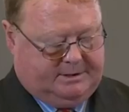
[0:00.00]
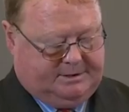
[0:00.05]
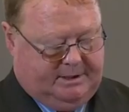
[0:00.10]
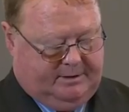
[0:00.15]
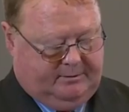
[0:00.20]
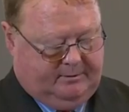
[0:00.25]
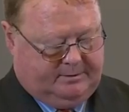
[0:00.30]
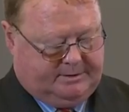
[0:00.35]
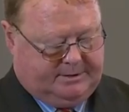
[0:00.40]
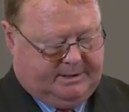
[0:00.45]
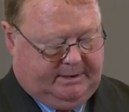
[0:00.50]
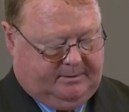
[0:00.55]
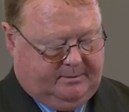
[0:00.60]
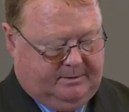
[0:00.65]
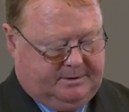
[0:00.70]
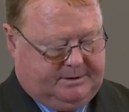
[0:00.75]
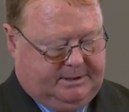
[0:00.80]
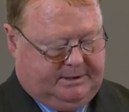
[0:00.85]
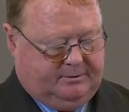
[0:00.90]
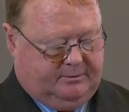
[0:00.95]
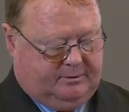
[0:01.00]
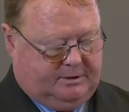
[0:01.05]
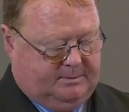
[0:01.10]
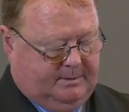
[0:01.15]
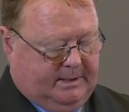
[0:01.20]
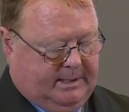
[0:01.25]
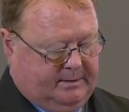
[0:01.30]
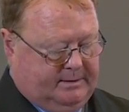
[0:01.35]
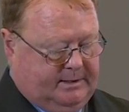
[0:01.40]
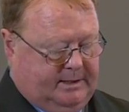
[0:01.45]
general sequence, he talks
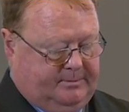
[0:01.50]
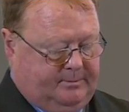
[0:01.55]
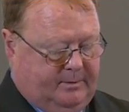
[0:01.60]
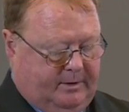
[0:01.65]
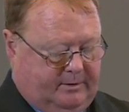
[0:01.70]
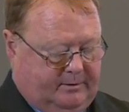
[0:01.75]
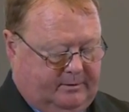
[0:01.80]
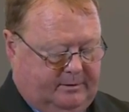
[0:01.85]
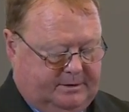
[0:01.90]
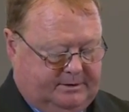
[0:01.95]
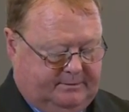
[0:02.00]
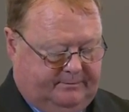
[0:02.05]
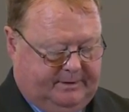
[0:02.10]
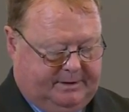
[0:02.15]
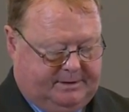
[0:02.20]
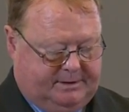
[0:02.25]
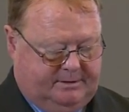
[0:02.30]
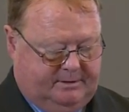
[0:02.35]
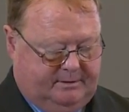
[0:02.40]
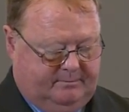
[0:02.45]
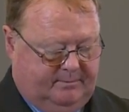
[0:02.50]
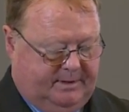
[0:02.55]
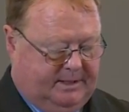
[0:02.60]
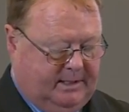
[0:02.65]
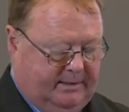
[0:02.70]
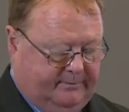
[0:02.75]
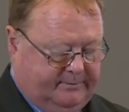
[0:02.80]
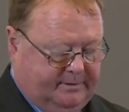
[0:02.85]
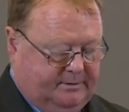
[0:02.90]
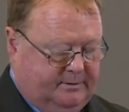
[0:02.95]
about death by crucifixion
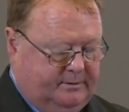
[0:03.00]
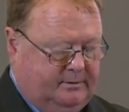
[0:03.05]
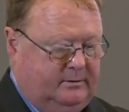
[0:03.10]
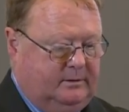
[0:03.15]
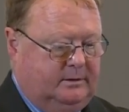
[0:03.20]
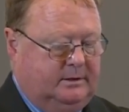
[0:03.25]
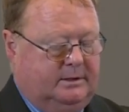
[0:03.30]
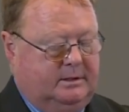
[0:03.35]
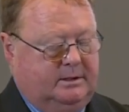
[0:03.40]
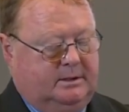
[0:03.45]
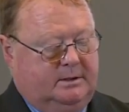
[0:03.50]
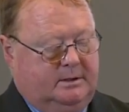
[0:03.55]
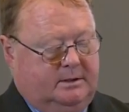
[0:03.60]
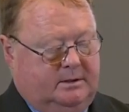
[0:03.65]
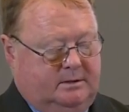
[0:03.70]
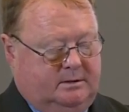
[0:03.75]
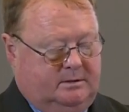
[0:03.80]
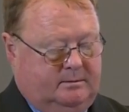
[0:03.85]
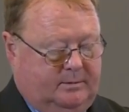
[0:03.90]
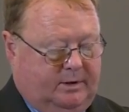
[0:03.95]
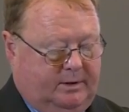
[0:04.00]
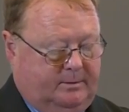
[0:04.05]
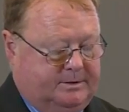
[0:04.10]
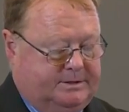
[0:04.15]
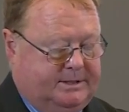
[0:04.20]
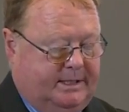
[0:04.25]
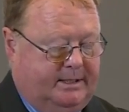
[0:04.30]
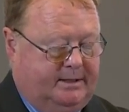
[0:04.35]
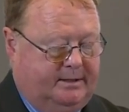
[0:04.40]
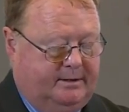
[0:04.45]
mid-afternoon. Mm-hmm. The body was
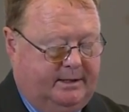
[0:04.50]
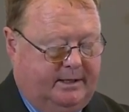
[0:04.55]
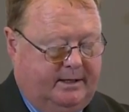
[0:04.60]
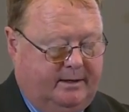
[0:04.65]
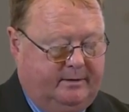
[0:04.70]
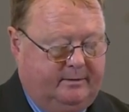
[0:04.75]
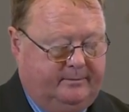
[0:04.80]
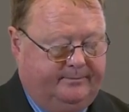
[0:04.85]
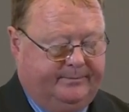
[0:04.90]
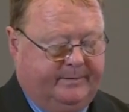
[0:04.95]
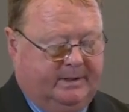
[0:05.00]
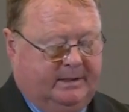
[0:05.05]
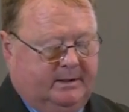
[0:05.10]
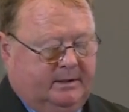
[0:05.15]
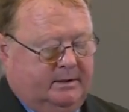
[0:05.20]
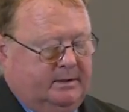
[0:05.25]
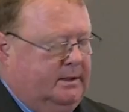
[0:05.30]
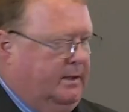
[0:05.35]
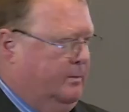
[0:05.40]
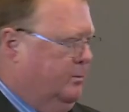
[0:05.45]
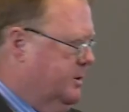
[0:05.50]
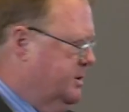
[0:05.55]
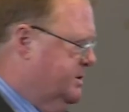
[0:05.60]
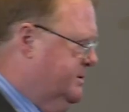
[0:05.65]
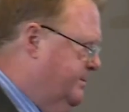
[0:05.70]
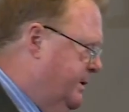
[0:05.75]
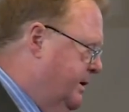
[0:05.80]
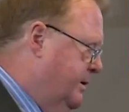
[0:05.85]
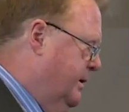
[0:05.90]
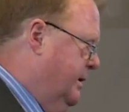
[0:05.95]
taken down. It
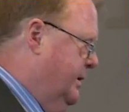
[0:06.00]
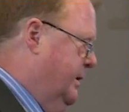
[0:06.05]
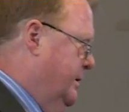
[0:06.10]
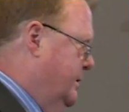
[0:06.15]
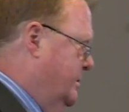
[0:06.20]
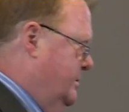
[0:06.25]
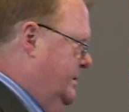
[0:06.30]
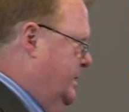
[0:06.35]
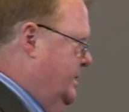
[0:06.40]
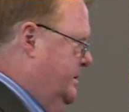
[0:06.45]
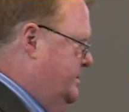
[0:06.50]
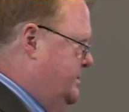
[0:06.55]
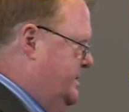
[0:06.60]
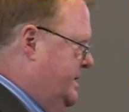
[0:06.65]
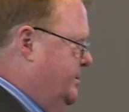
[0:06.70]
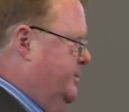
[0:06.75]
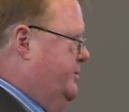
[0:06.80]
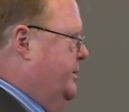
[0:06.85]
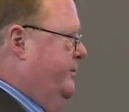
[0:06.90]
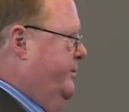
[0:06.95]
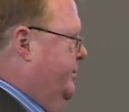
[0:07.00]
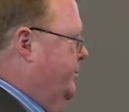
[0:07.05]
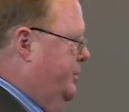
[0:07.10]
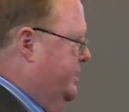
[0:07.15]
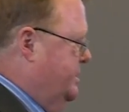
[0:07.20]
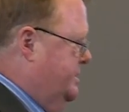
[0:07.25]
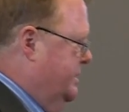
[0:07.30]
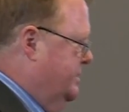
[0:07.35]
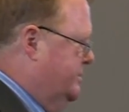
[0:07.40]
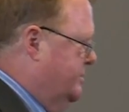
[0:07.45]
wasn't buried in a cemetery for
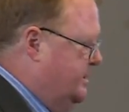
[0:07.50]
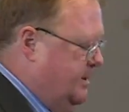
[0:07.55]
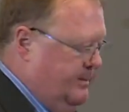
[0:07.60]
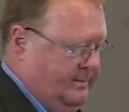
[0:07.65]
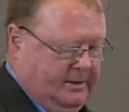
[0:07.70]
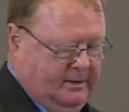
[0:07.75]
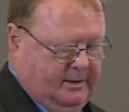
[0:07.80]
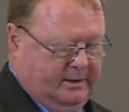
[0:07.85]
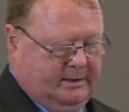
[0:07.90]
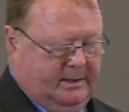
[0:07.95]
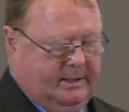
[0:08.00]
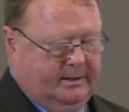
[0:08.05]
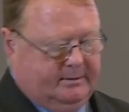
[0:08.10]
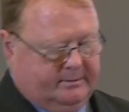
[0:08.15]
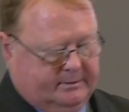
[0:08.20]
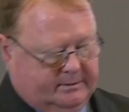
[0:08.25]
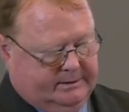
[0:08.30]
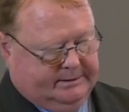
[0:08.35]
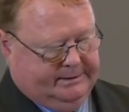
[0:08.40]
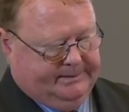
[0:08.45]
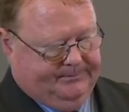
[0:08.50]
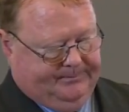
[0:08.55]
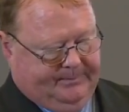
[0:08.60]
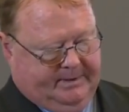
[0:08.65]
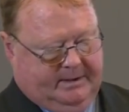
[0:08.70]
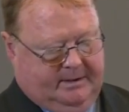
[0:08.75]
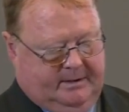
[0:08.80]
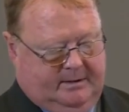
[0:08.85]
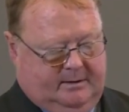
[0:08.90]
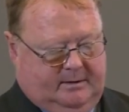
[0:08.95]
prisoners or something like that.
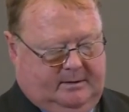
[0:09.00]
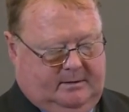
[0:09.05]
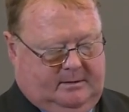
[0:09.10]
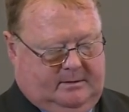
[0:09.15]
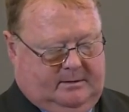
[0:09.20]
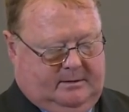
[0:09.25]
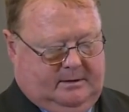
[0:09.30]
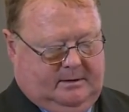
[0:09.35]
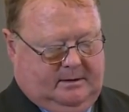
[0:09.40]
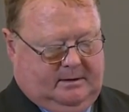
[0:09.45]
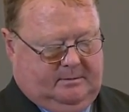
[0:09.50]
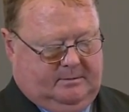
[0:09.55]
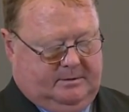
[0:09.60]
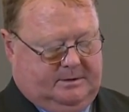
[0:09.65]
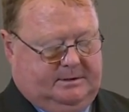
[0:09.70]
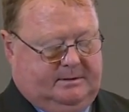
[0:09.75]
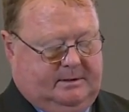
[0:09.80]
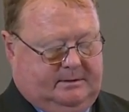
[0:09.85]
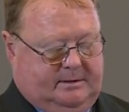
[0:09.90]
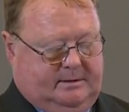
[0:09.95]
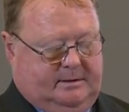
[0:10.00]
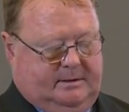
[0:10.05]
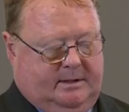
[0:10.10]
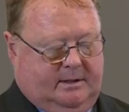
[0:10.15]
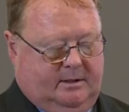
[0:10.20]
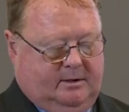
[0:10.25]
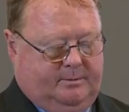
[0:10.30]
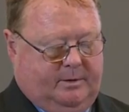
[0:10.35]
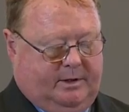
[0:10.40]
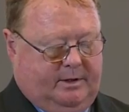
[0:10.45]
It was
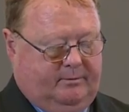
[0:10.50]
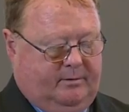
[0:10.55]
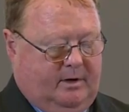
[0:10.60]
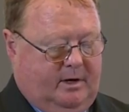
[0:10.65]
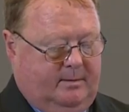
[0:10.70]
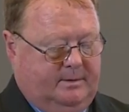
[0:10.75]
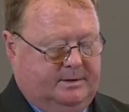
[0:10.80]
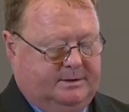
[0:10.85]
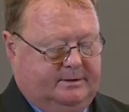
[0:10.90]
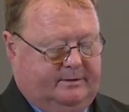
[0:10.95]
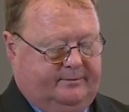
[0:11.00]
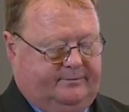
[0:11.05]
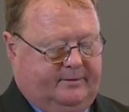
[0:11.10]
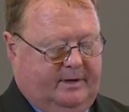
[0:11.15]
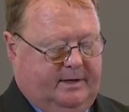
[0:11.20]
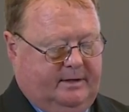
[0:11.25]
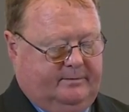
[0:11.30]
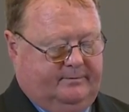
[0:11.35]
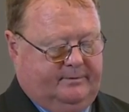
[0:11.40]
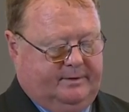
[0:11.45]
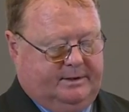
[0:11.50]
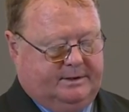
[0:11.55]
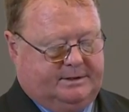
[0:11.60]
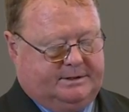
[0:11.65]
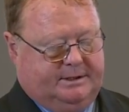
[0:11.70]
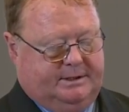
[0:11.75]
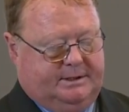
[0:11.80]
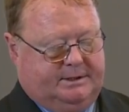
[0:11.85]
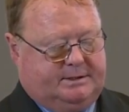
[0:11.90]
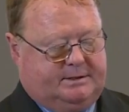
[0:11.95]
held by the Romans, and a friend of the
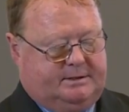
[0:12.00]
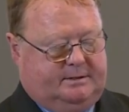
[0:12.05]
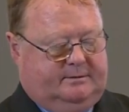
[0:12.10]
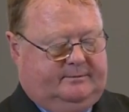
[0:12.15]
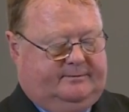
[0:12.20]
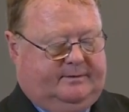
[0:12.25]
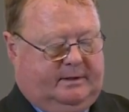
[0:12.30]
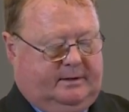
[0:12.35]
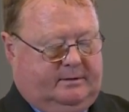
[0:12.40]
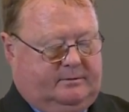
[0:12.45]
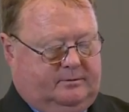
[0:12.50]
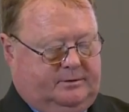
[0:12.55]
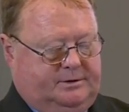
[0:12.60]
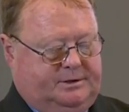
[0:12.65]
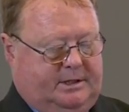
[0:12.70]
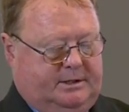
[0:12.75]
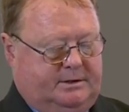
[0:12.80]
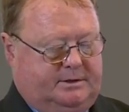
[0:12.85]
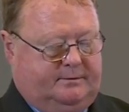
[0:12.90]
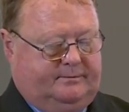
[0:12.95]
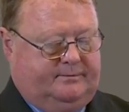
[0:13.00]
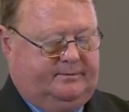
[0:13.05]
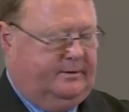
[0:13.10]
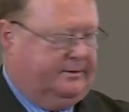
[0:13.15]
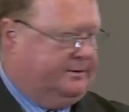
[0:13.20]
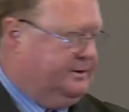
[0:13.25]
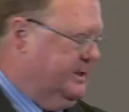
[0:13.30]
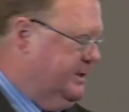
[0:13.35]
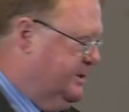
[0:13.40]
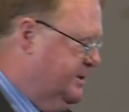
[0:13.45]
deceased, a fellow called Joseph,
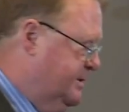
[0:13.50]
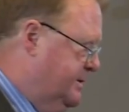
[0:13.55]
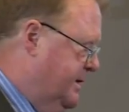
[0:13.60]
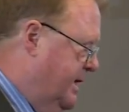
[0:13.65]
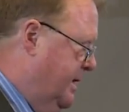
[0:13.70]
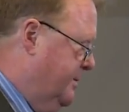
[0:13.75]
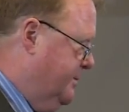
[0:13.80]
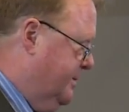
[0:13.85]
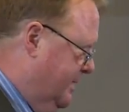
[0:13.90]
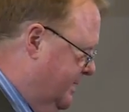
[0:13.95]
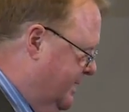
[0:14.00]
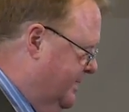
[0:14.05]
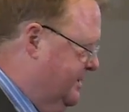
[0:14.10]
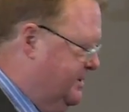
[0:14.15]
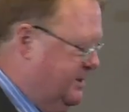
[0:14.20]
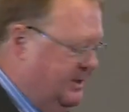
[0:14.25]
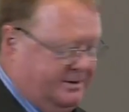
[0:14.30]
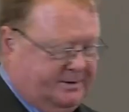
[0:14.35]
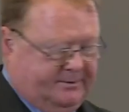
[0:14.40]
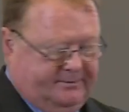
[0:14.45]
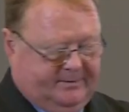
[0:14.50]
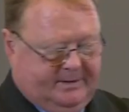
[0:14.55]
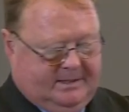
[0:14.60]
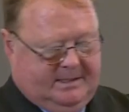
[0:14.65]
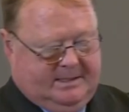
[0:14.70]
not Jesus' dad, but another Joseph,